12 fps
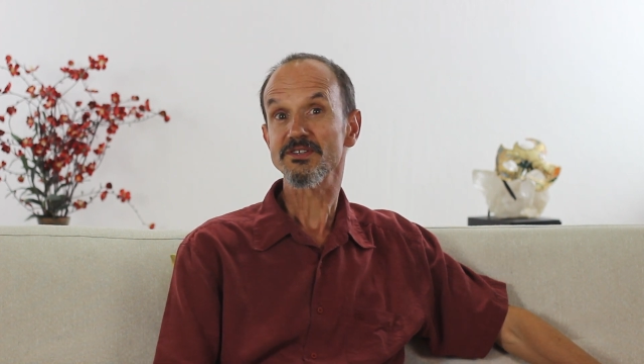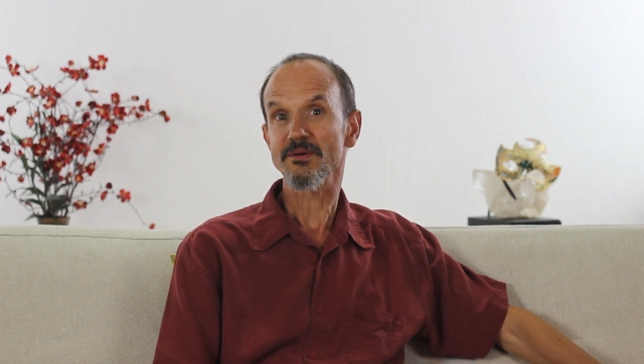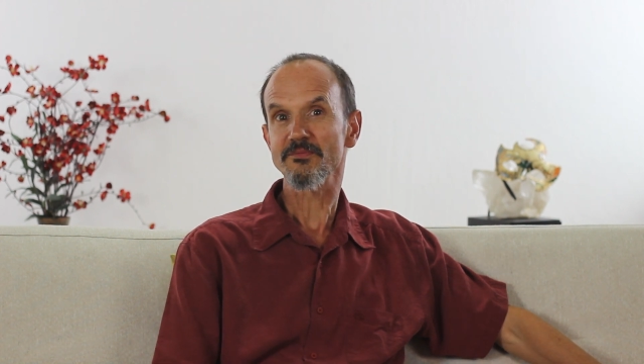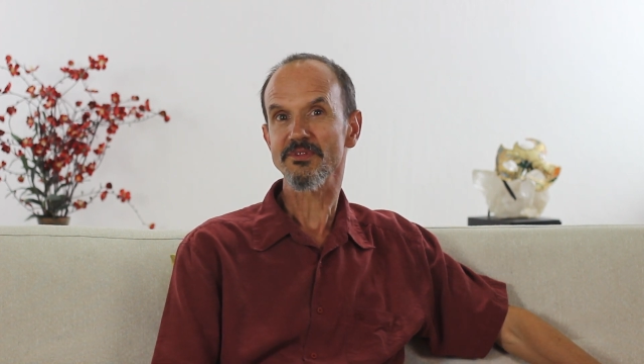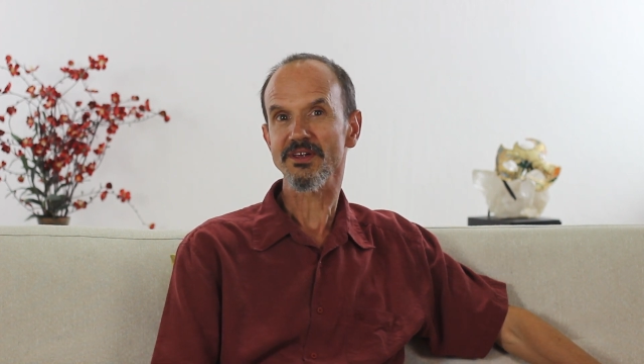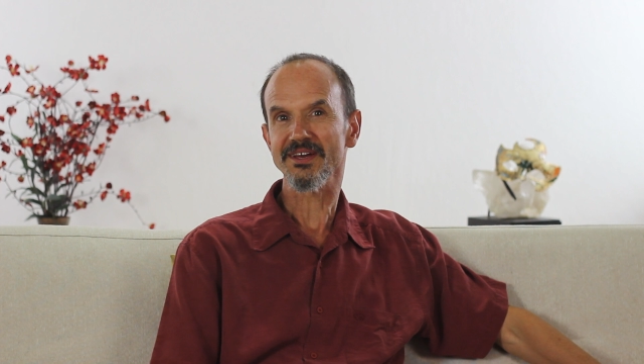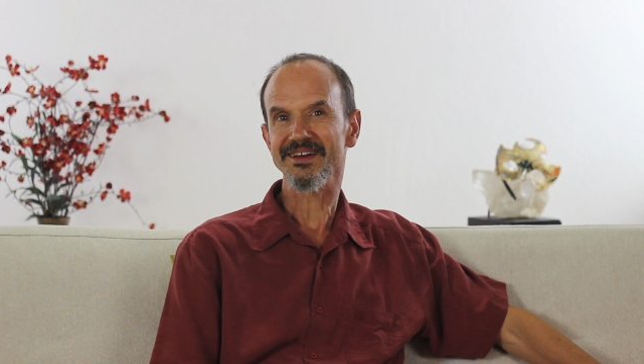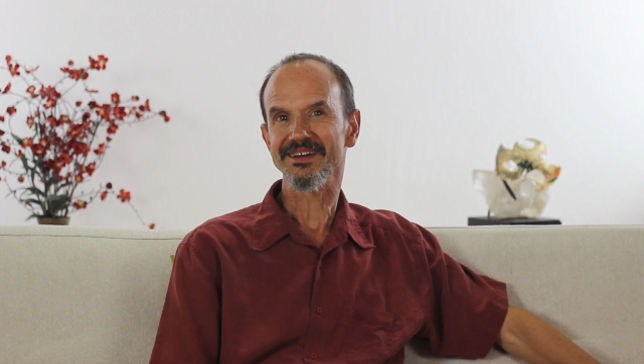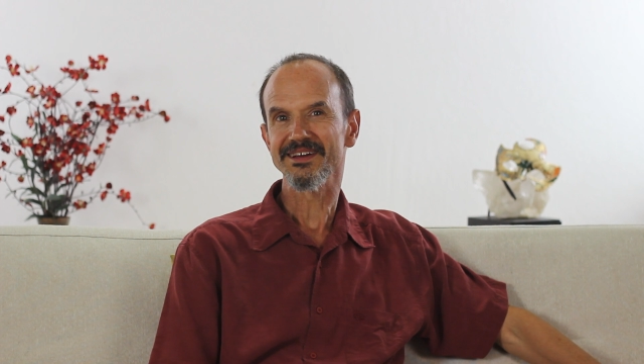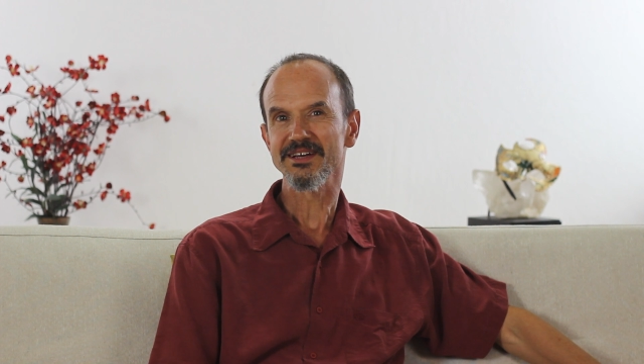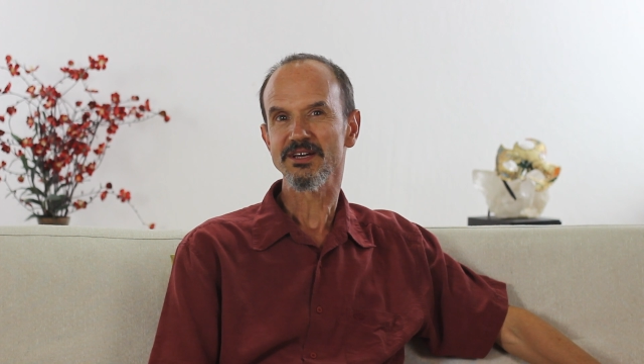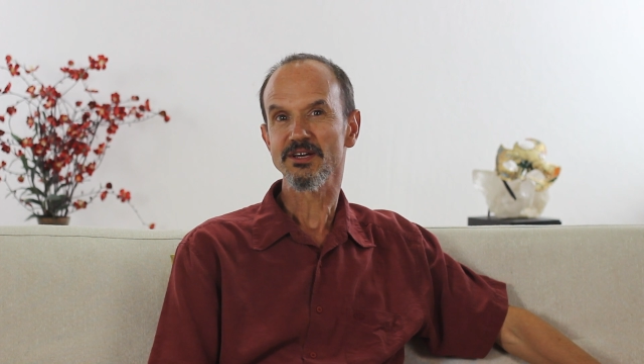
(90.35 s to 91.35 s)
something
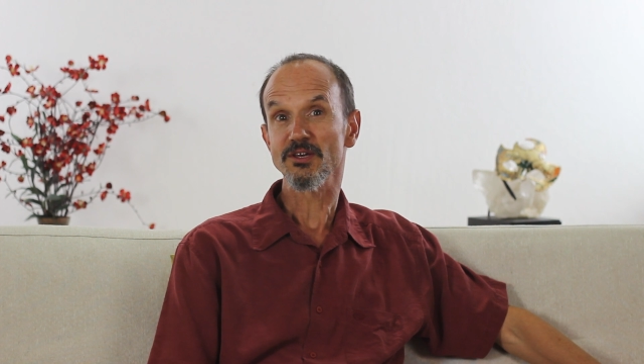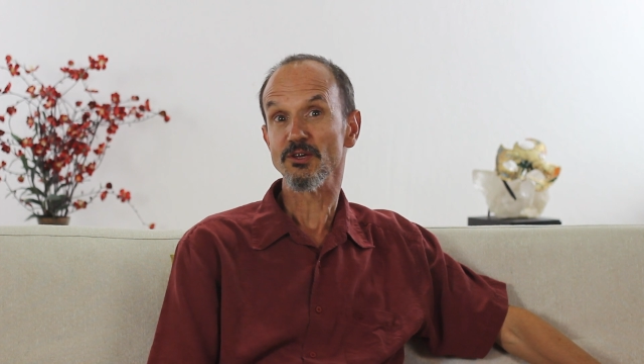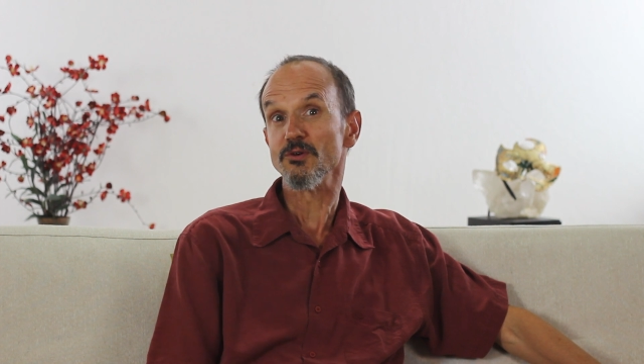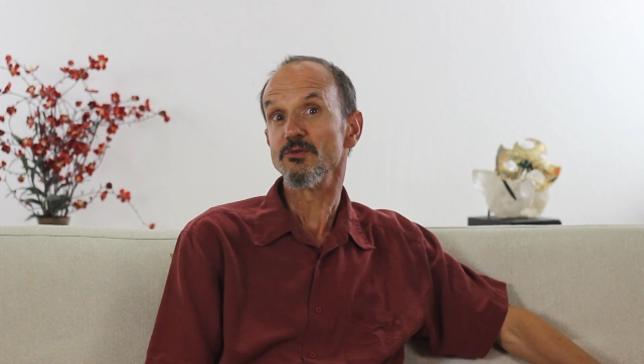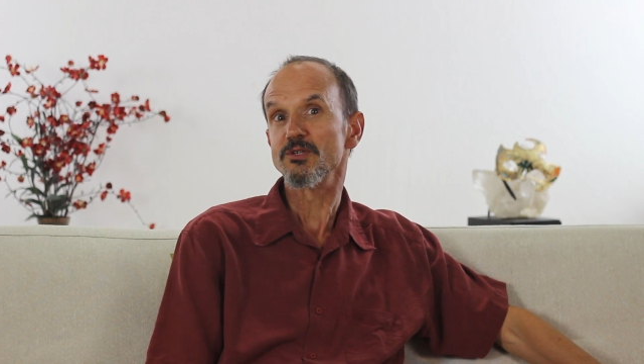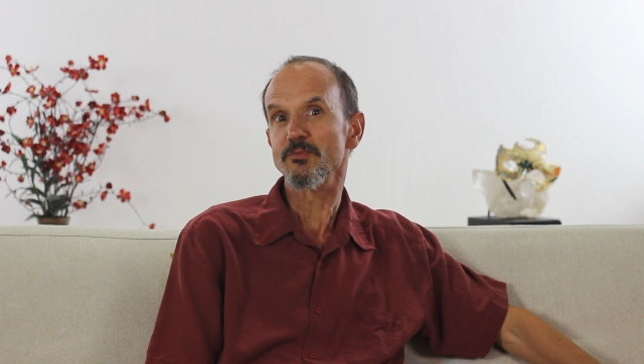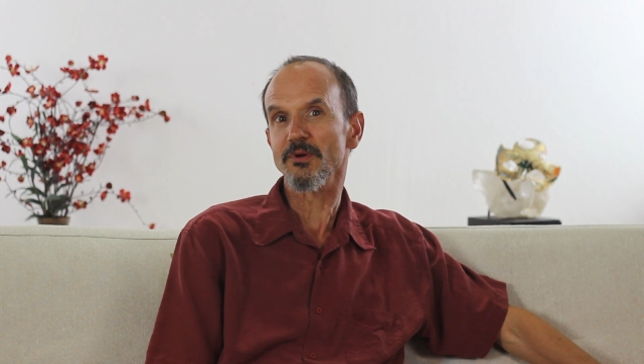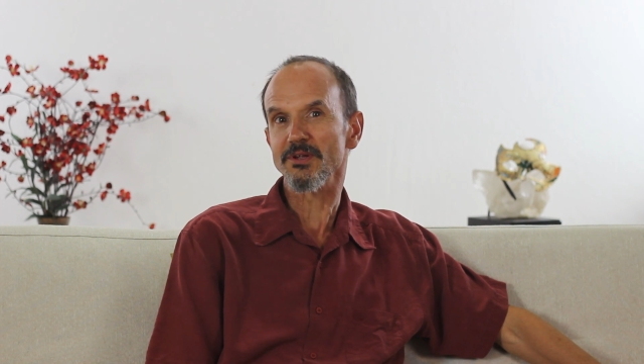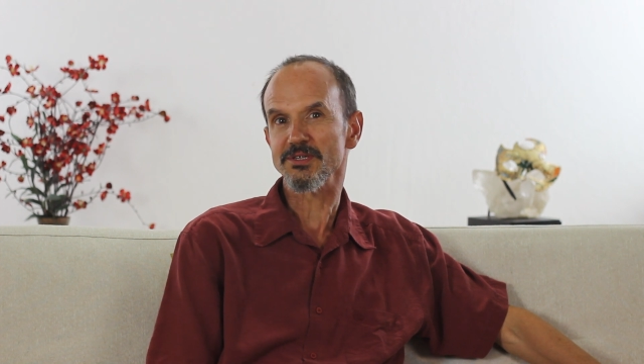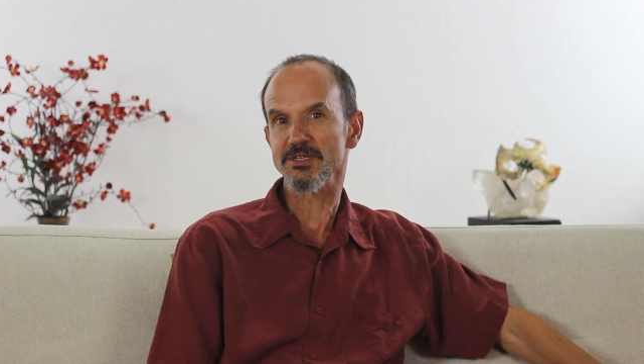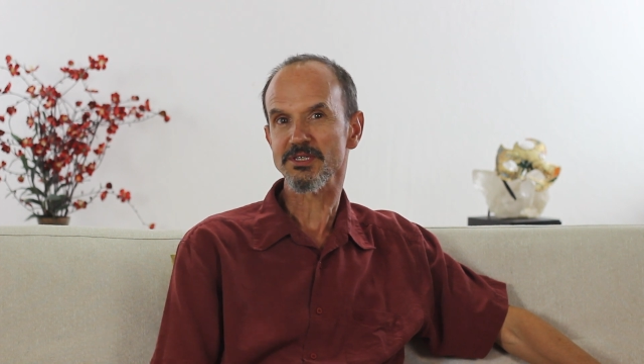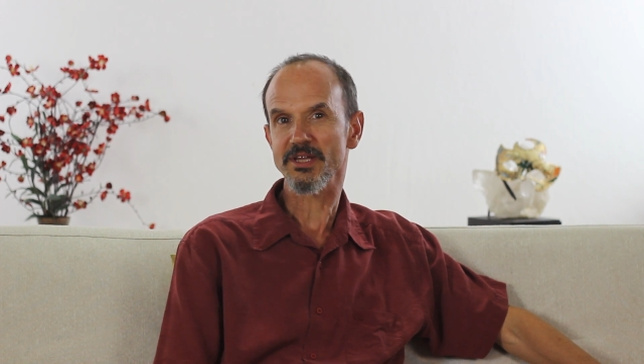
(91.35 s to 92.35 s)
usable
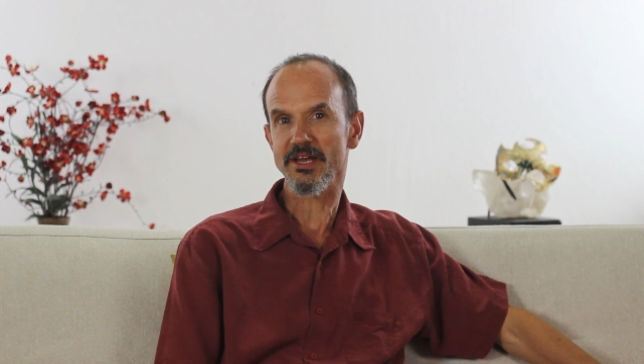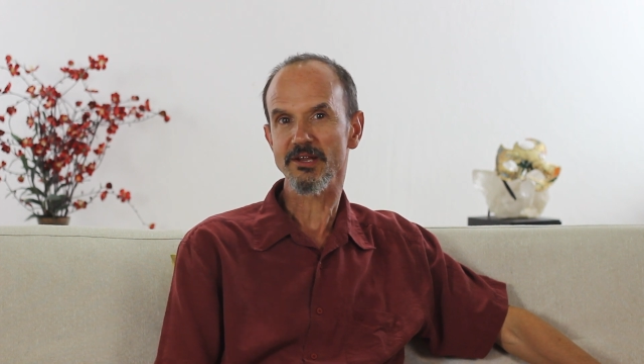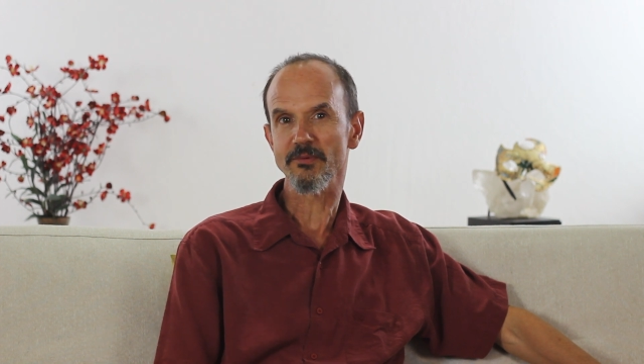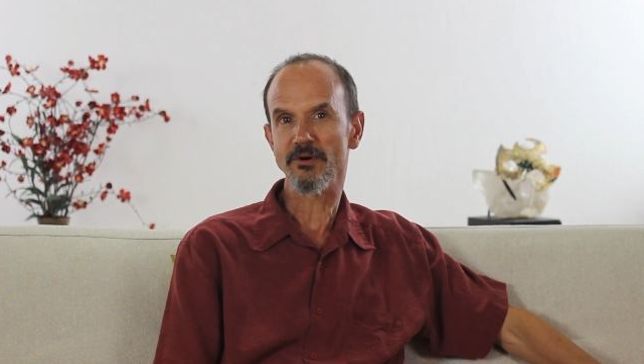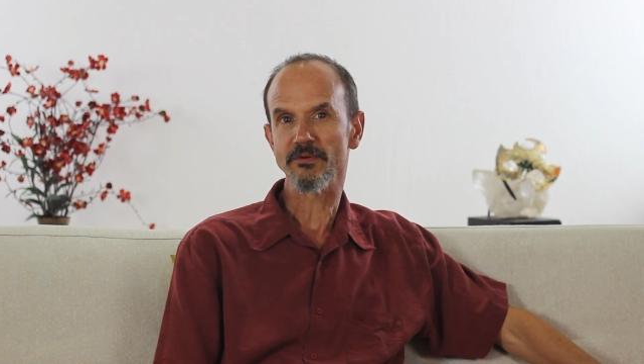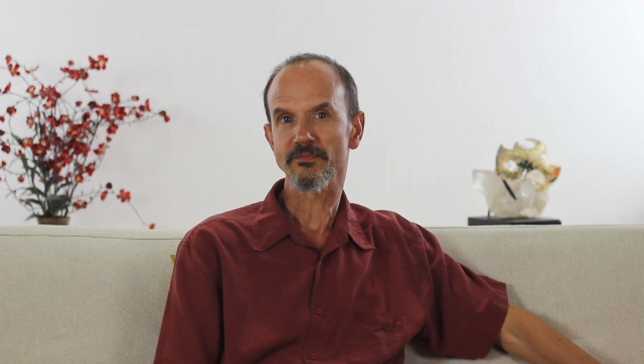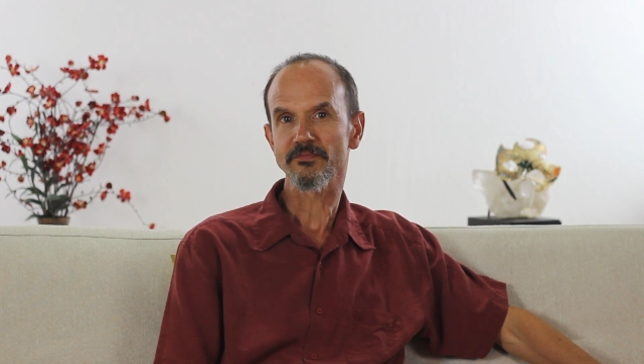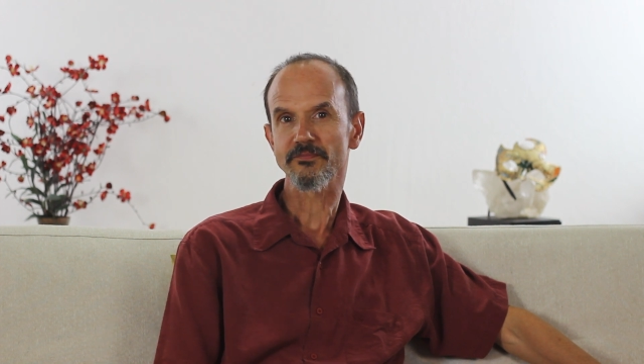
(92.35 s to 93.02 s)
and sustainable.